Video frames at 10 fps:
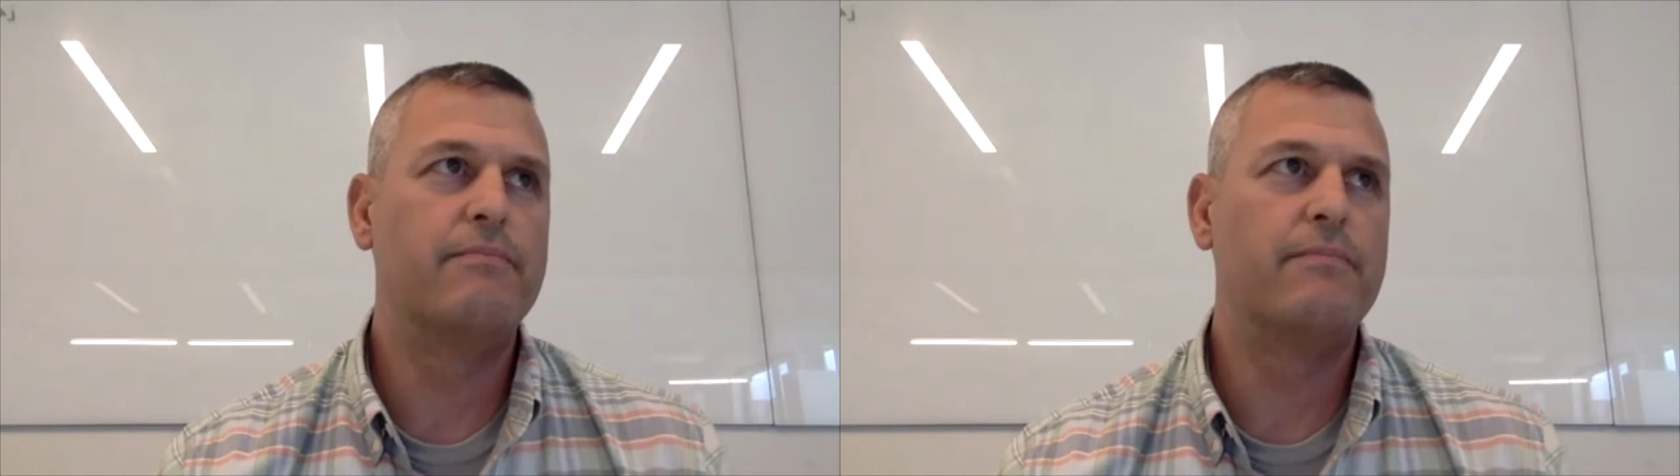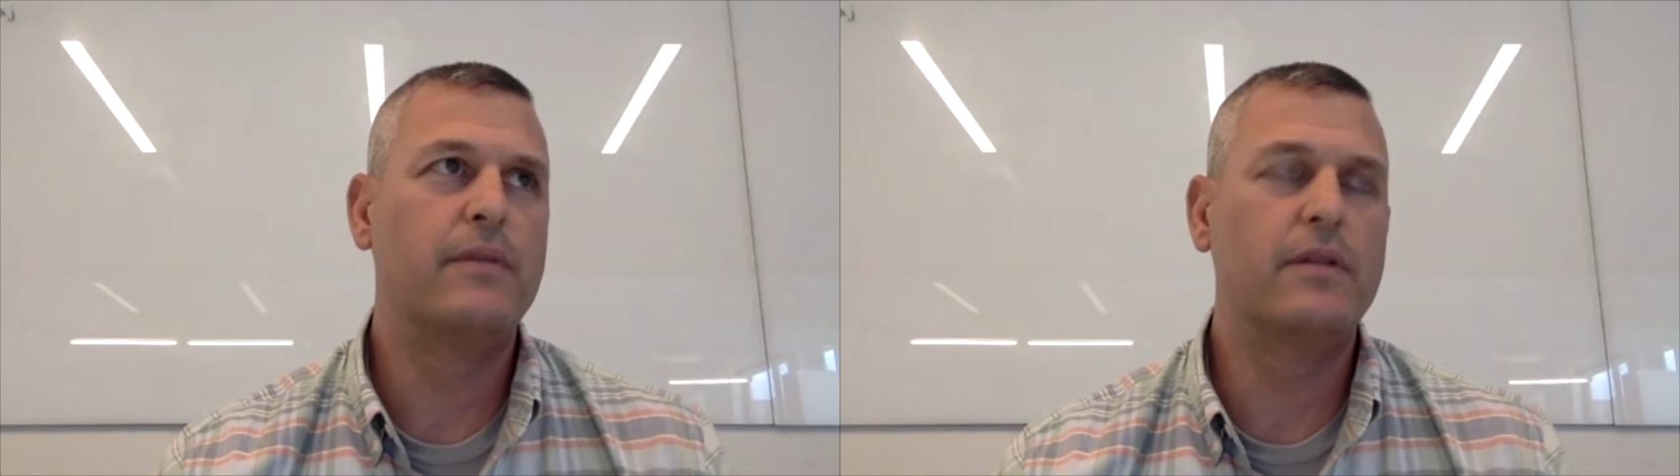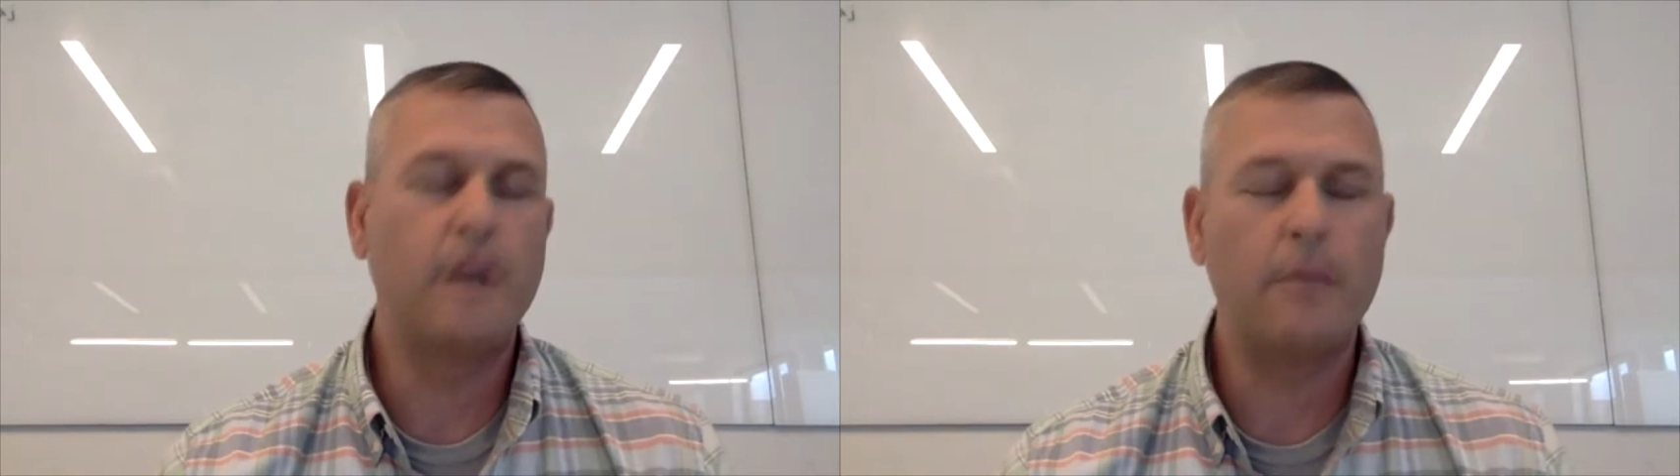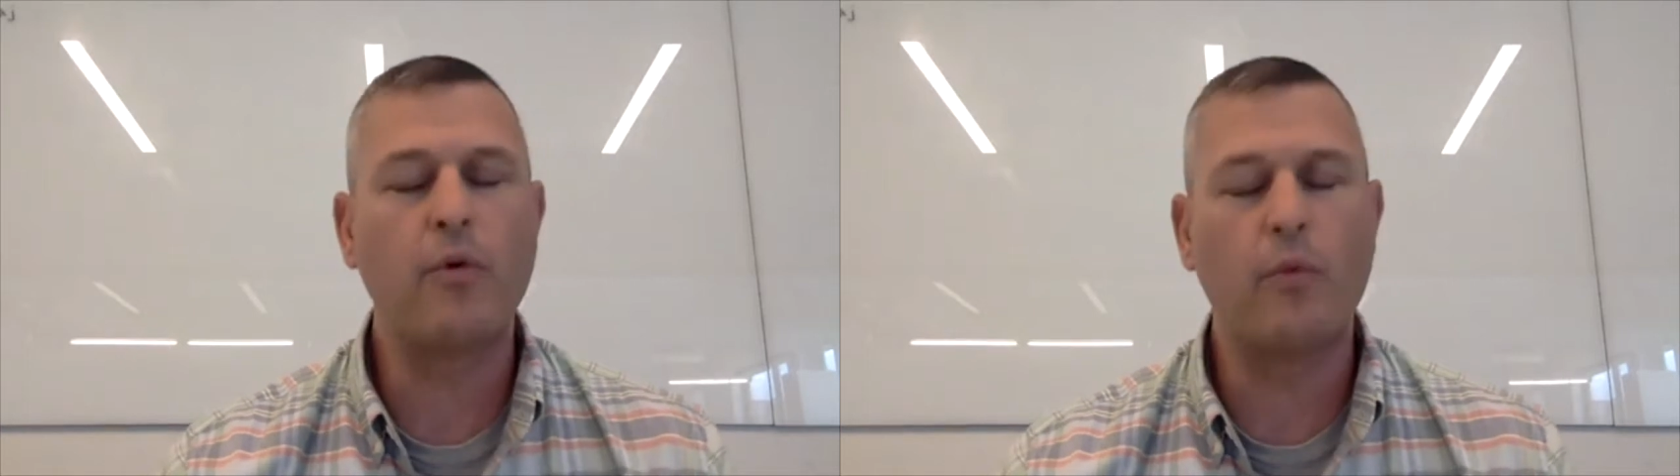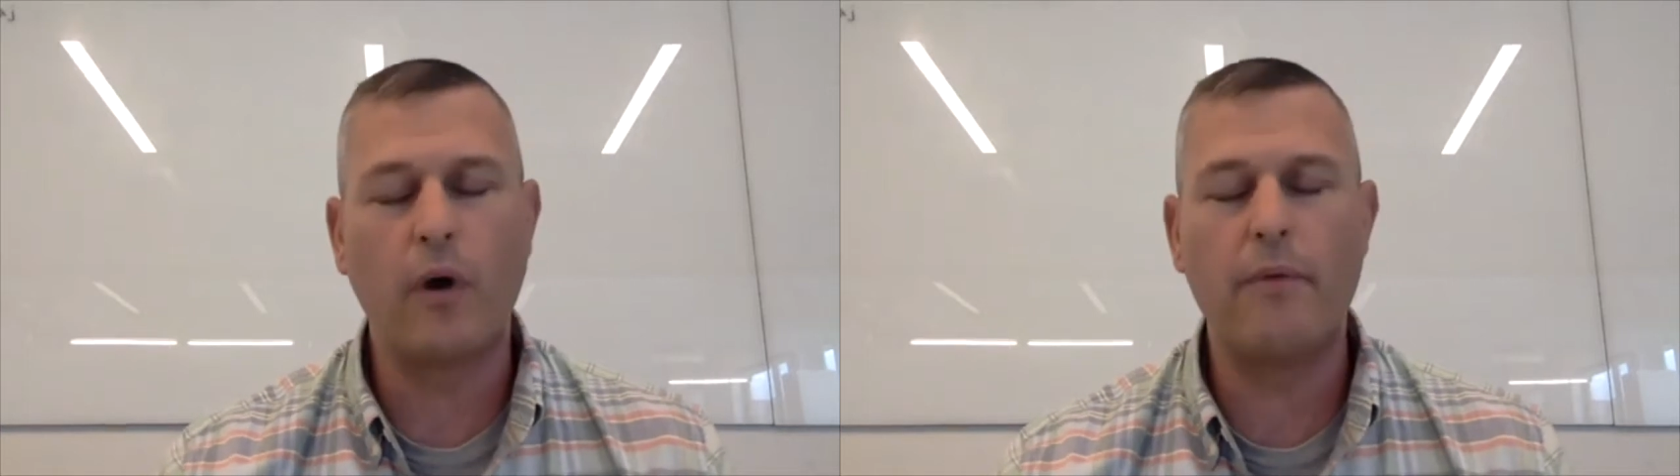
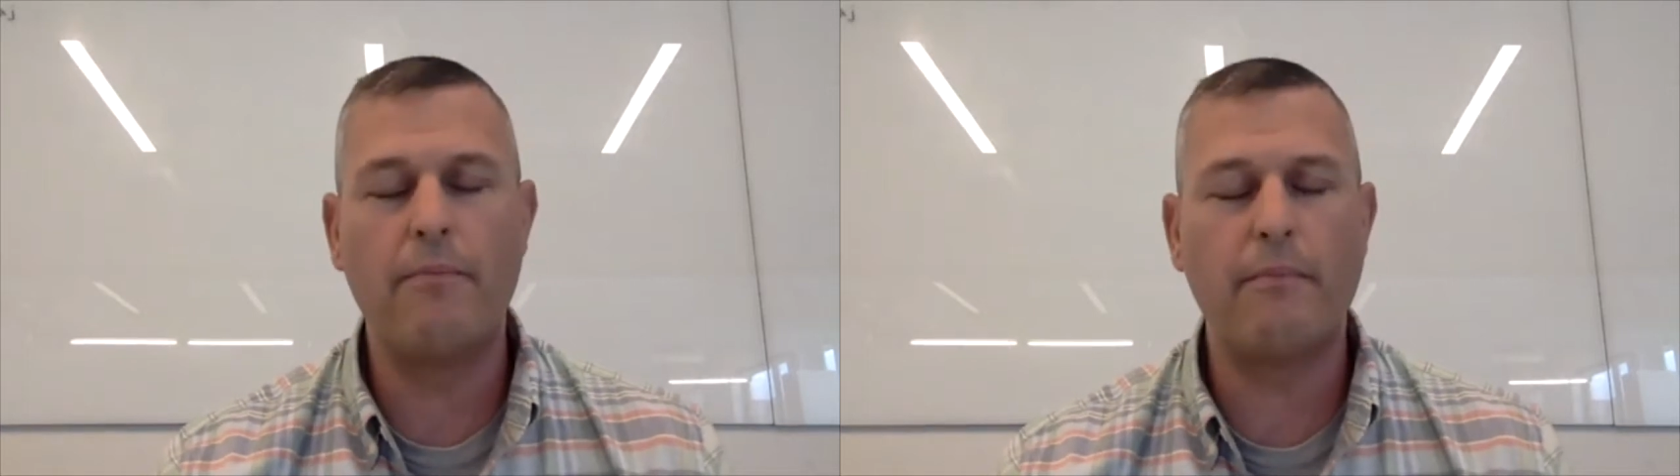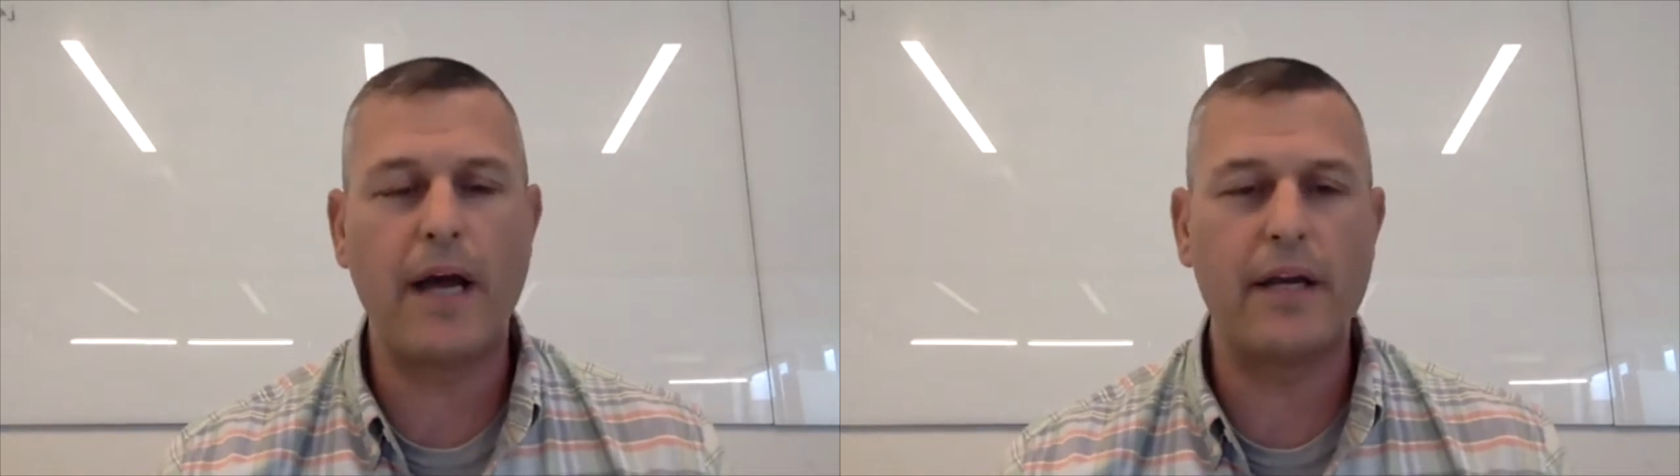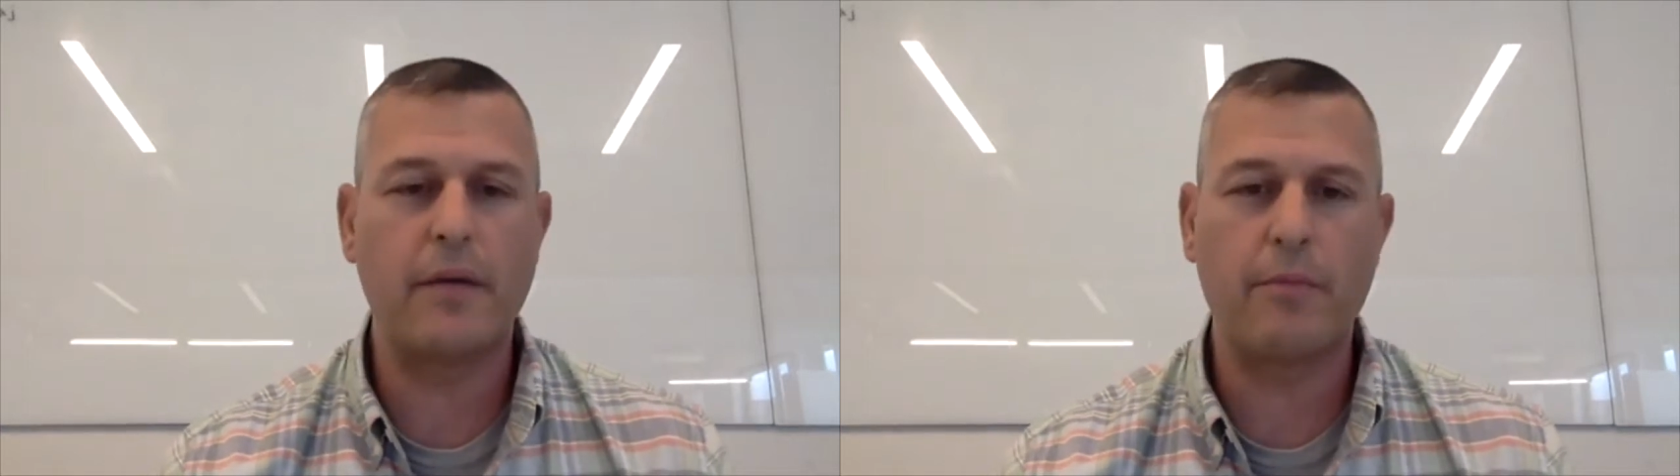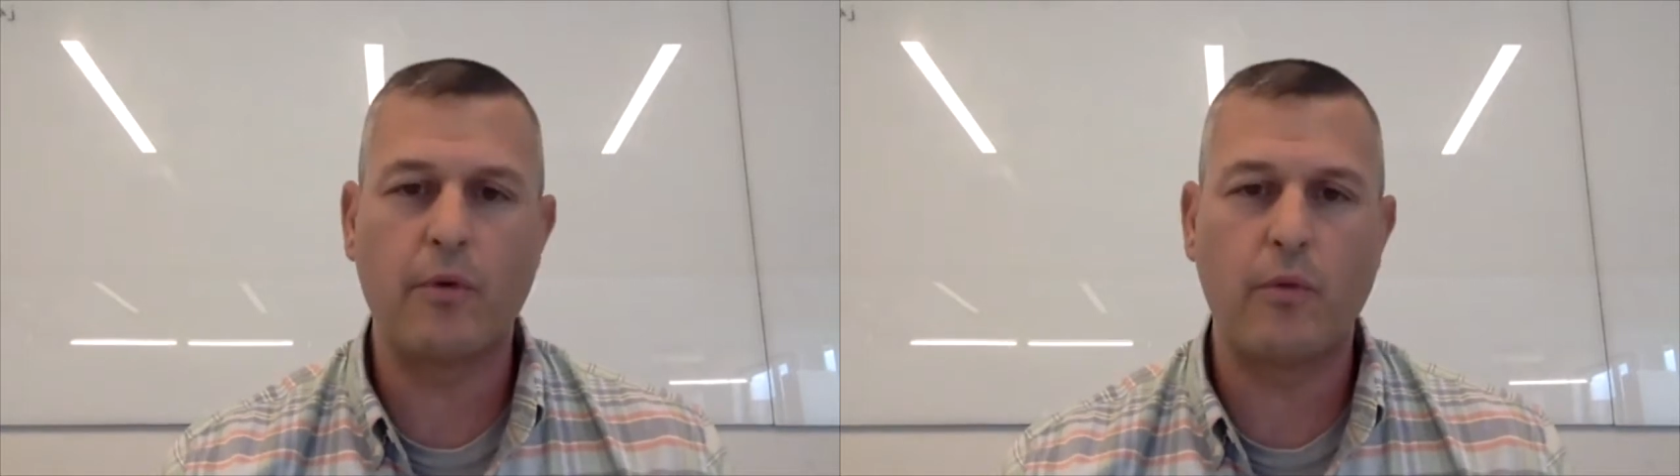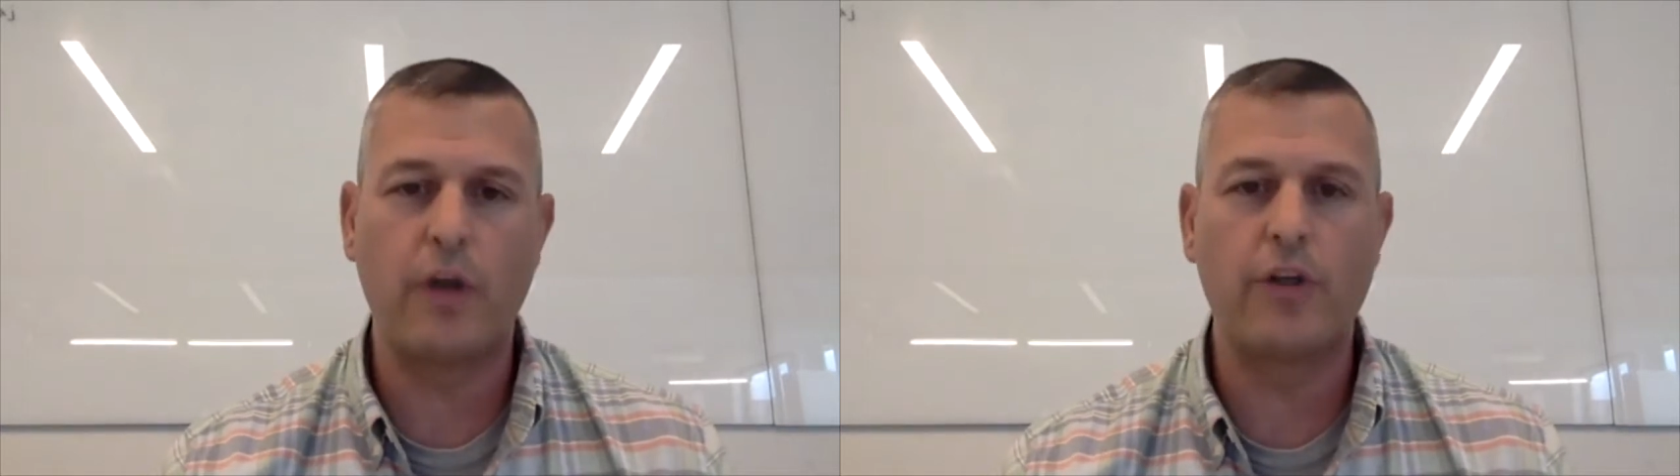my number
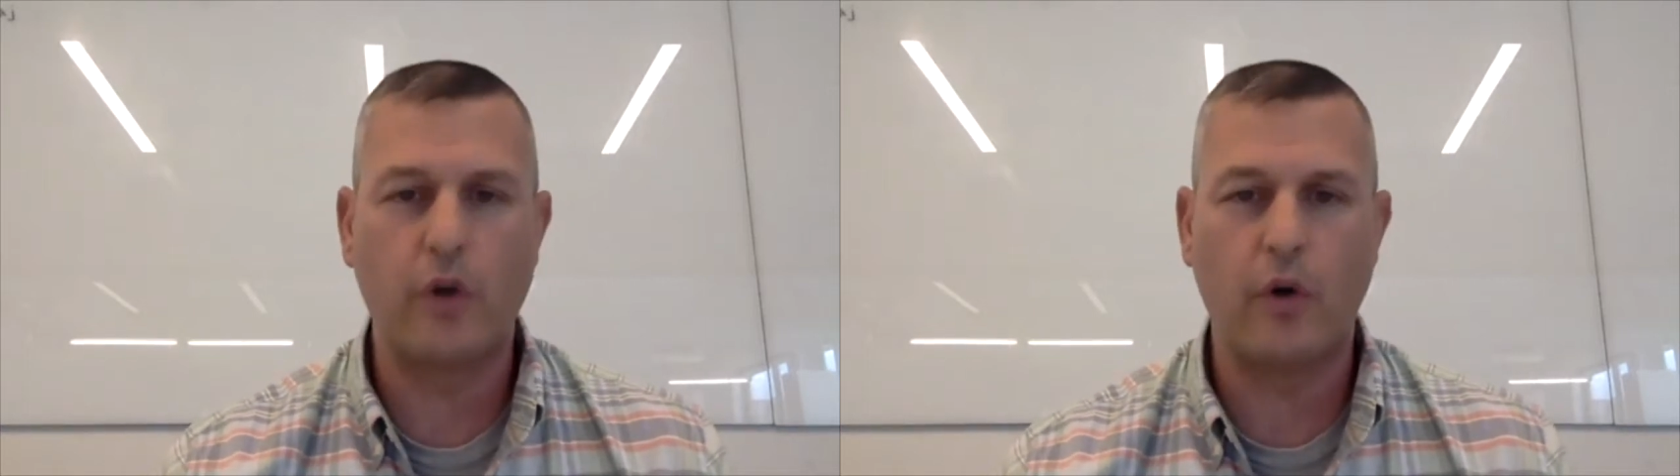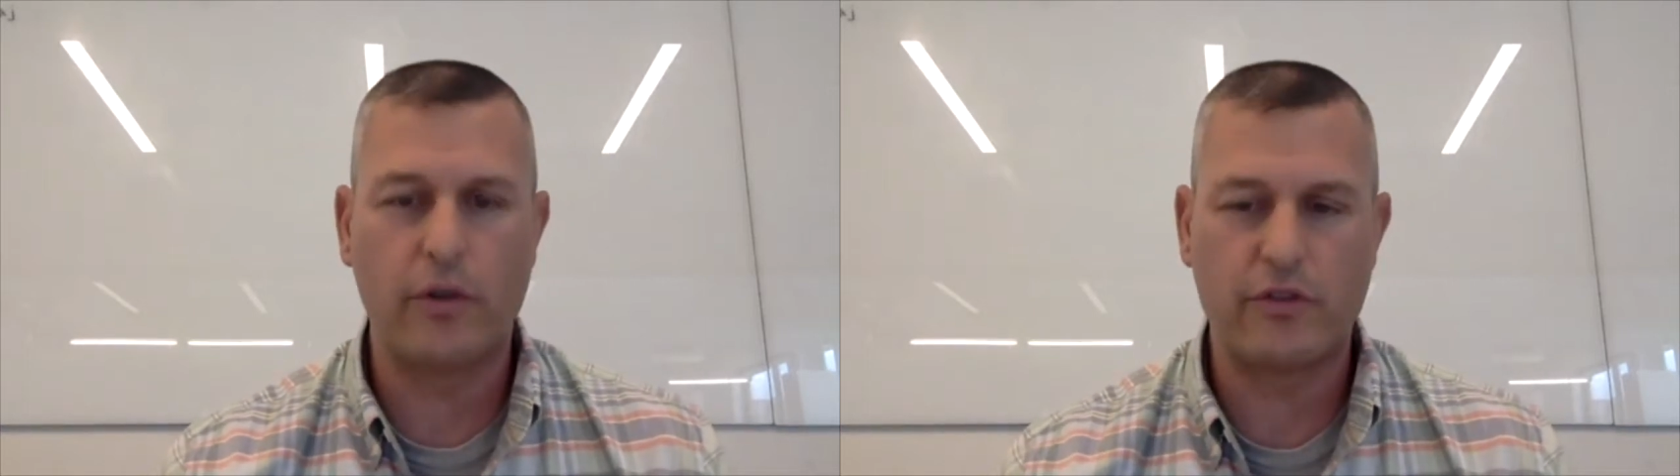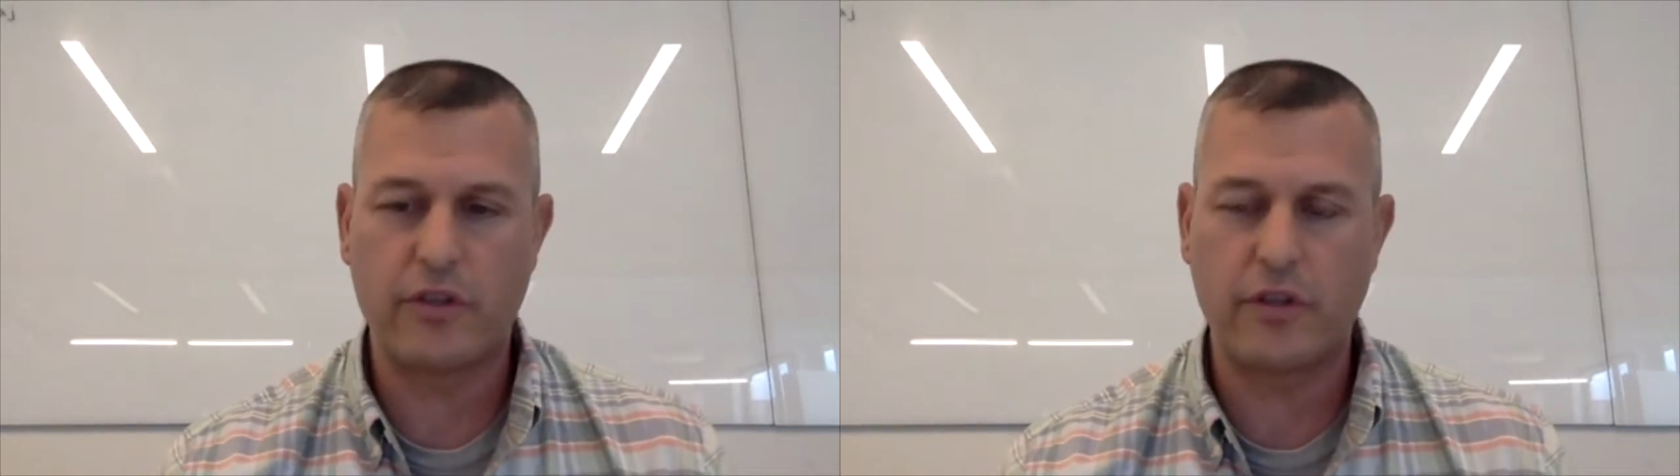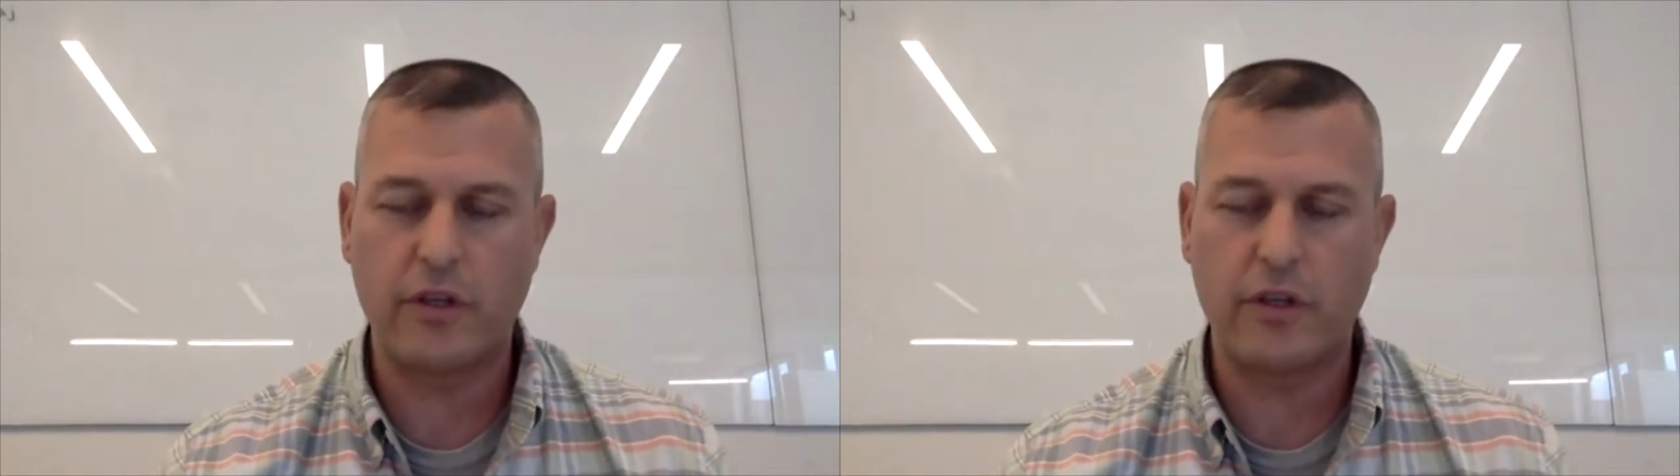one goal is